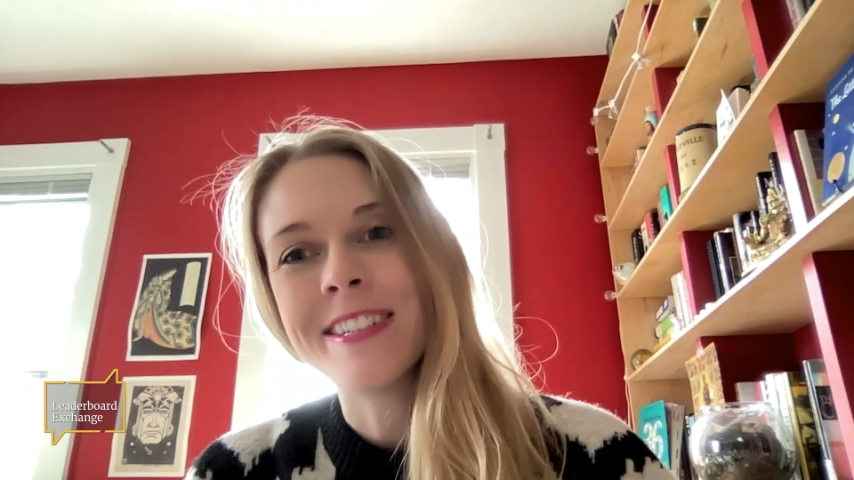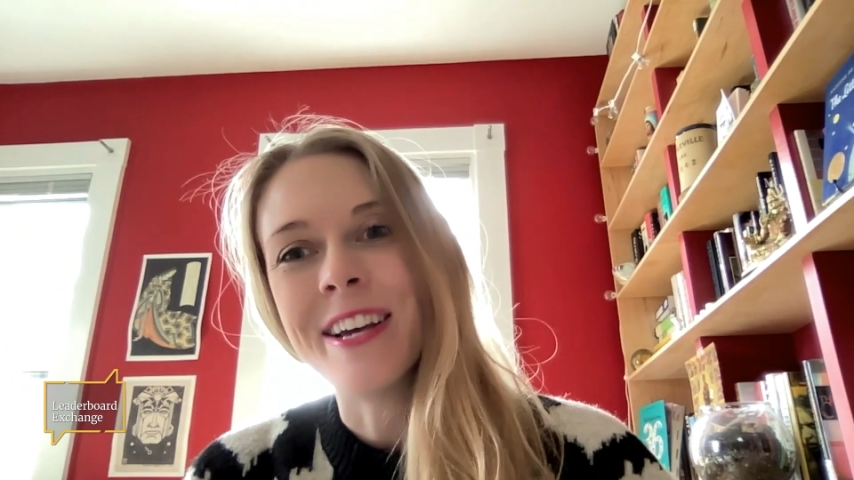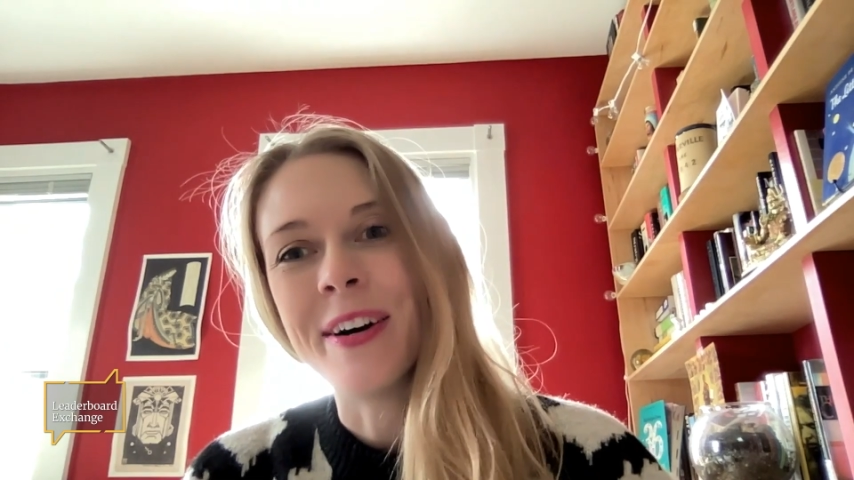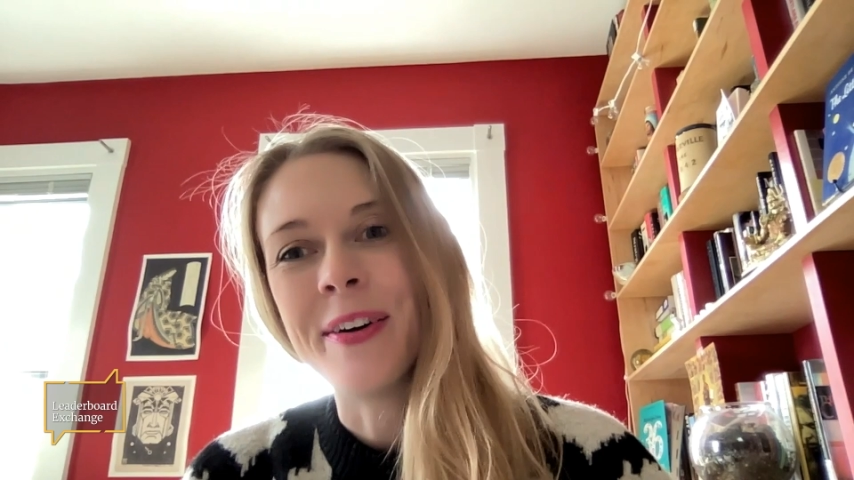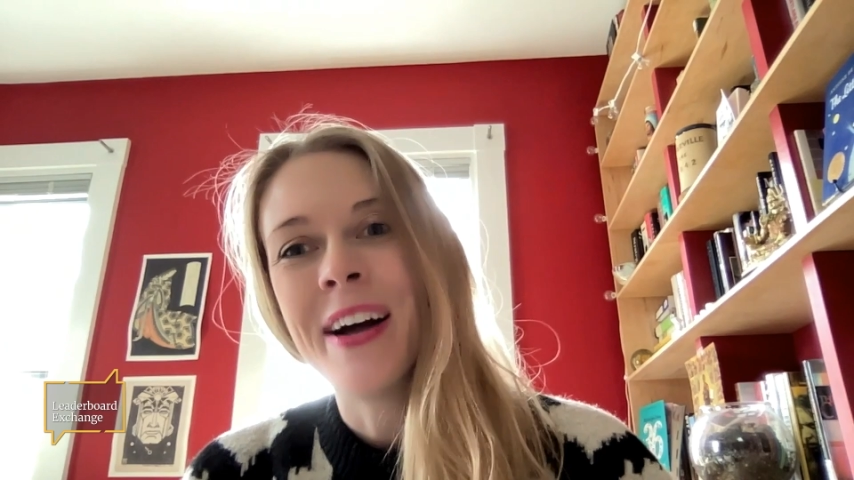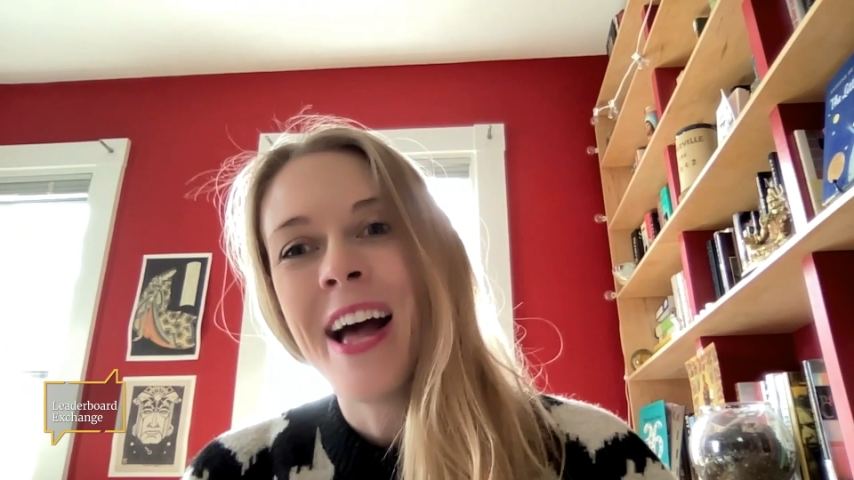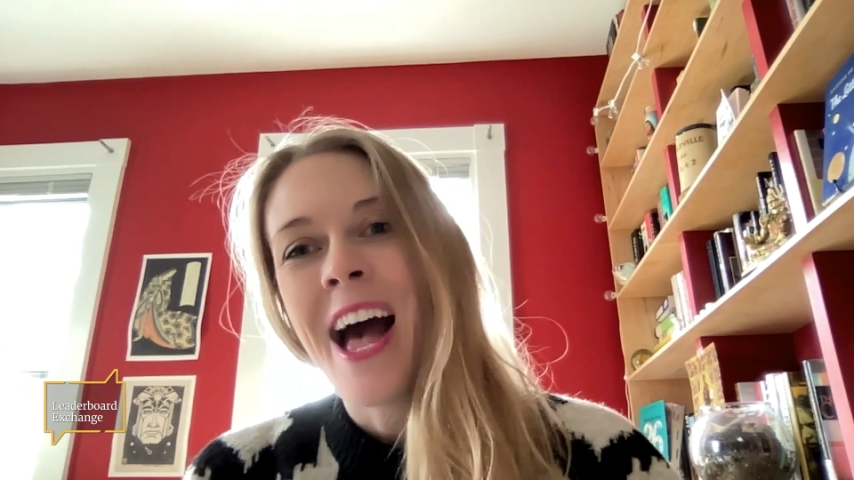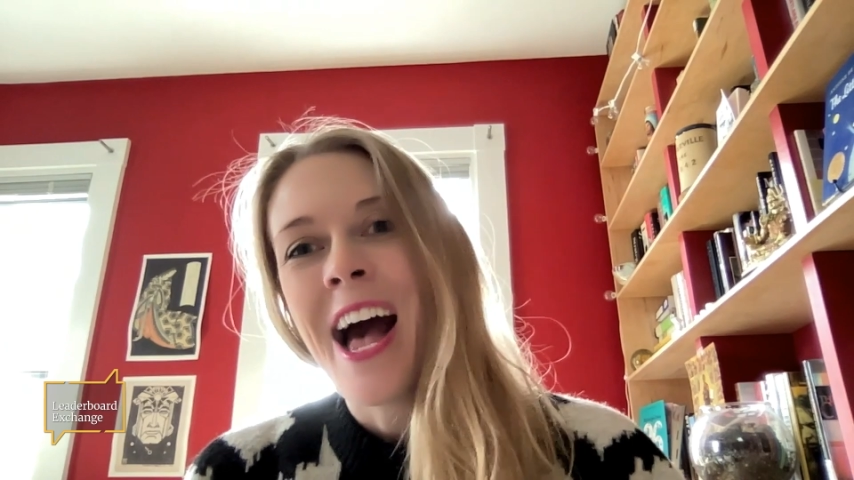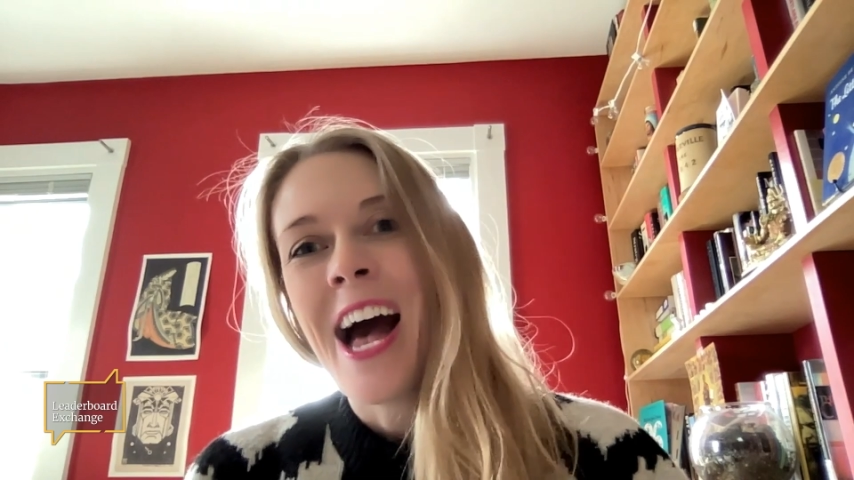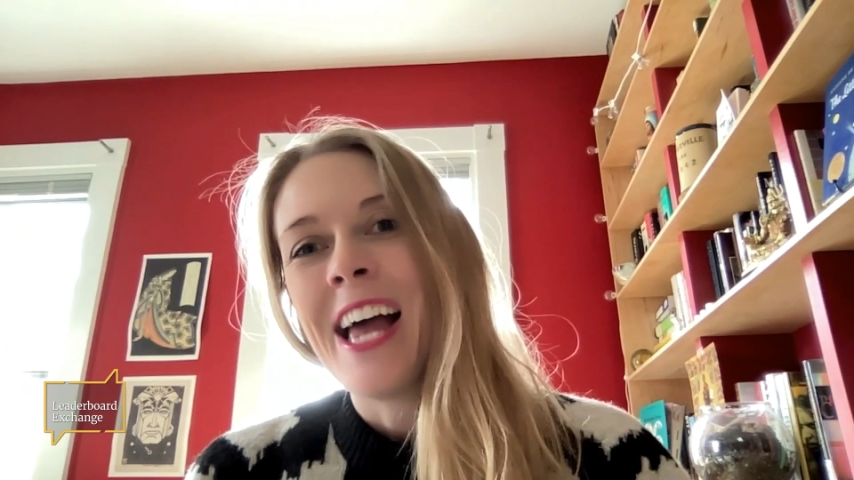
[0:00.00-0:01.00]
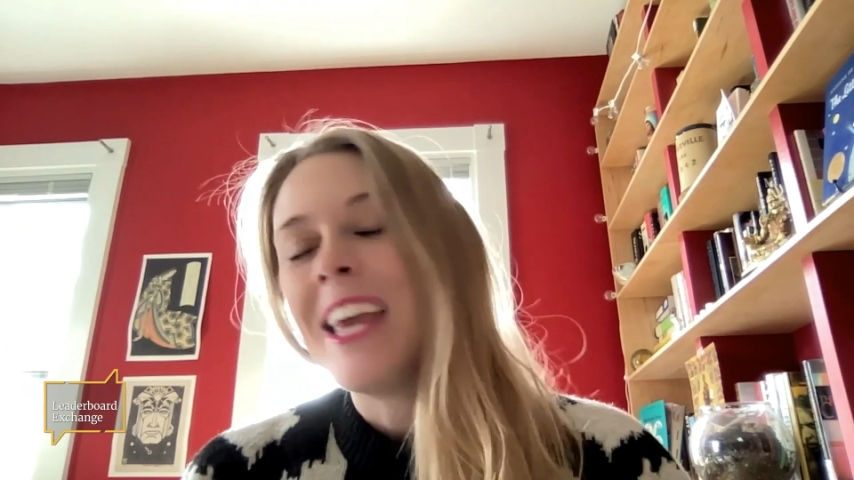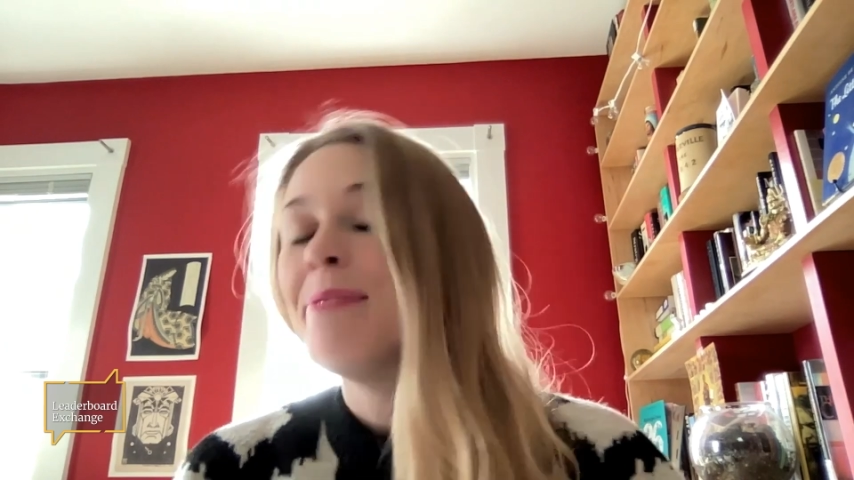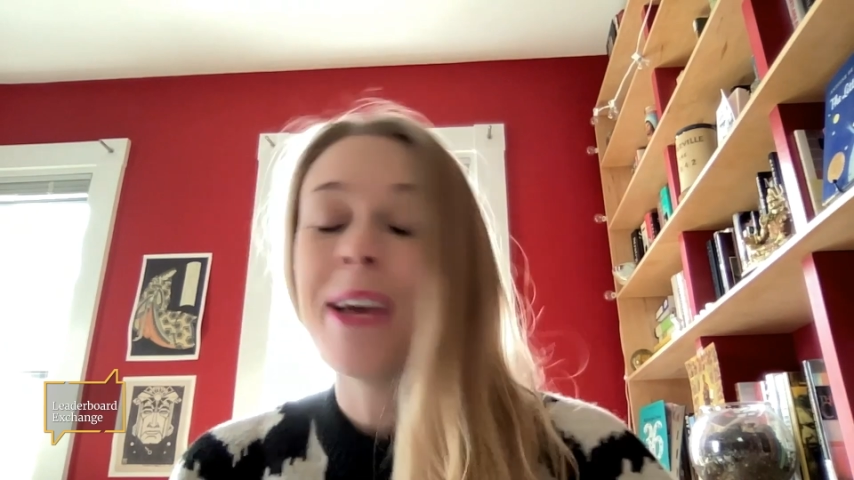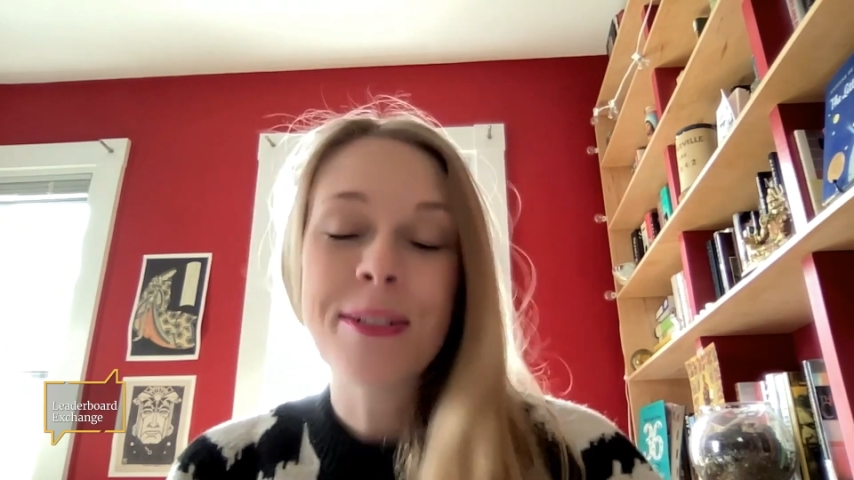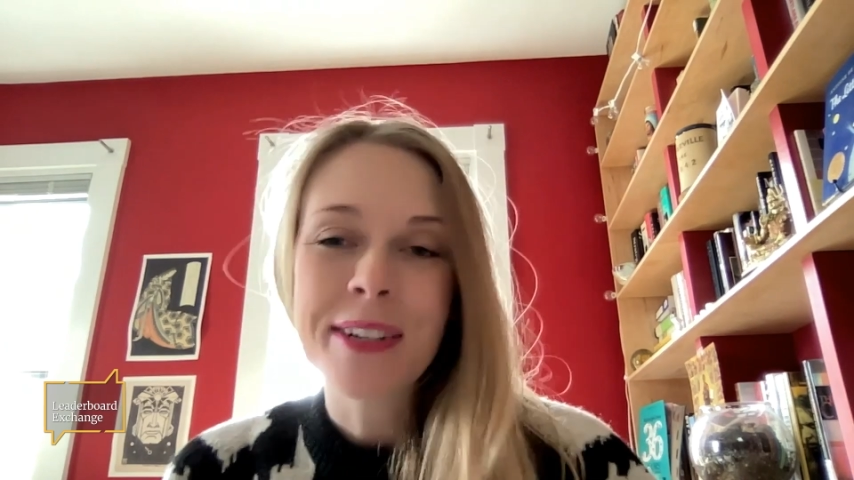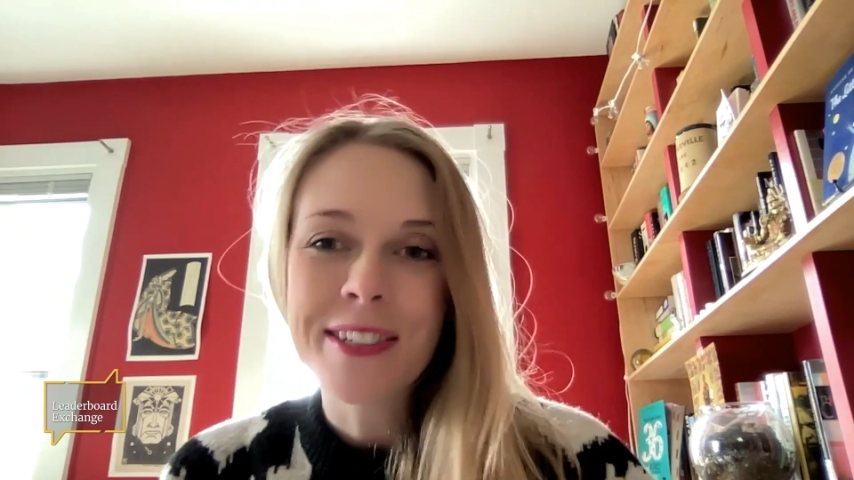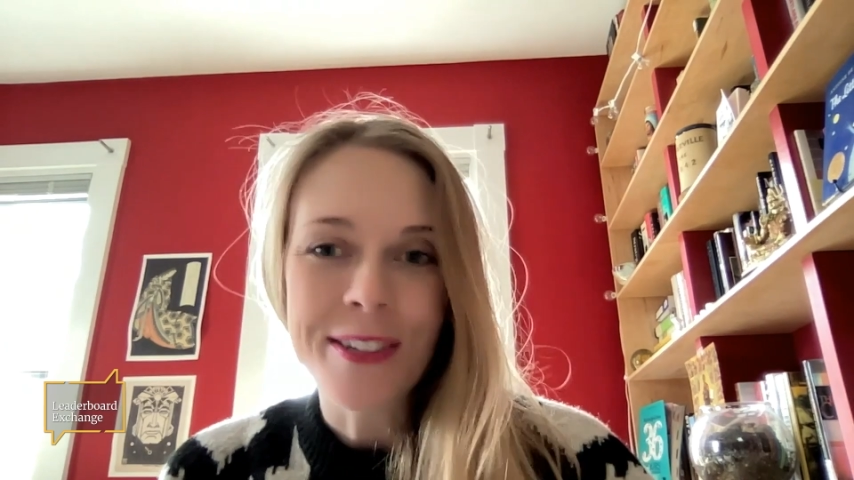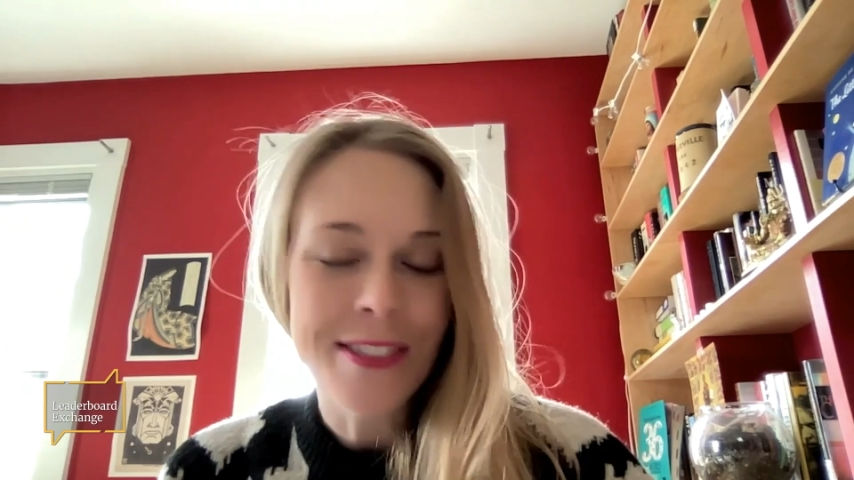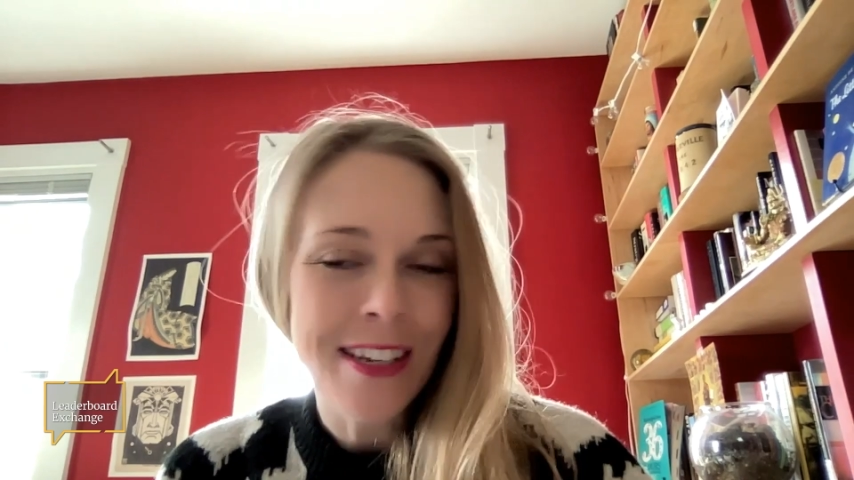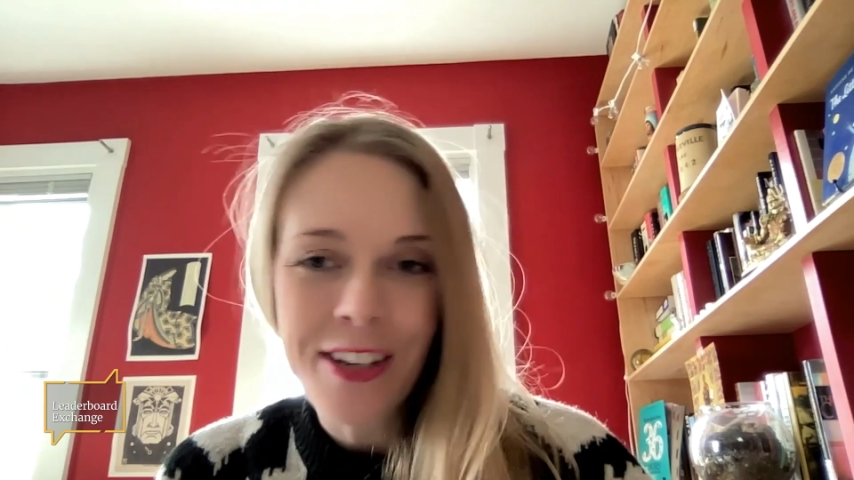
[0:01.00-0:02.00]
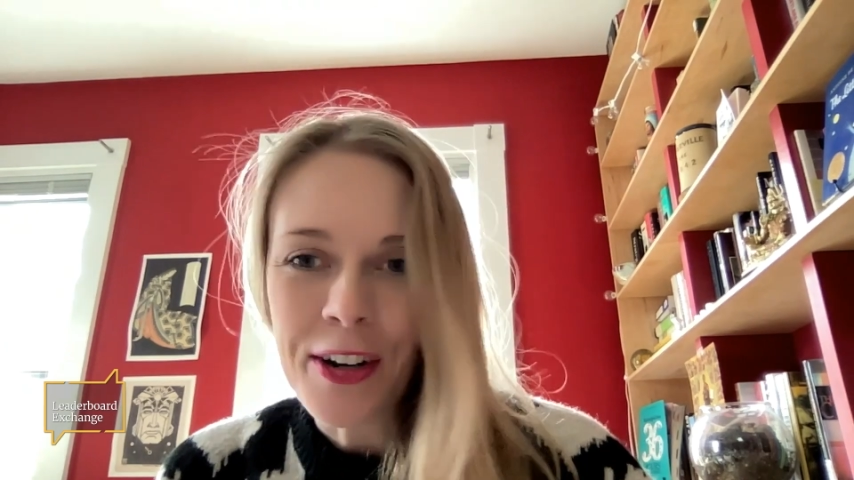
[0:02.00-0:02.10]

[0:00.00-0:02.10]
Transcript: So in management consulting,